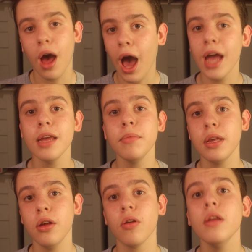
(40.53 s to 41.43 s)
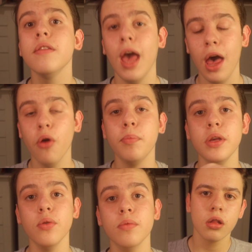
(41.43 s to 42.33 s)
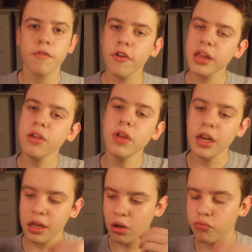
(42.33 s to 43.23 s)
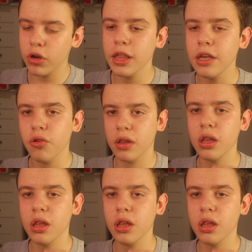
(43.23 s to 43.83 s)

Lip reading: I am here to help you. The first thing you need is a really good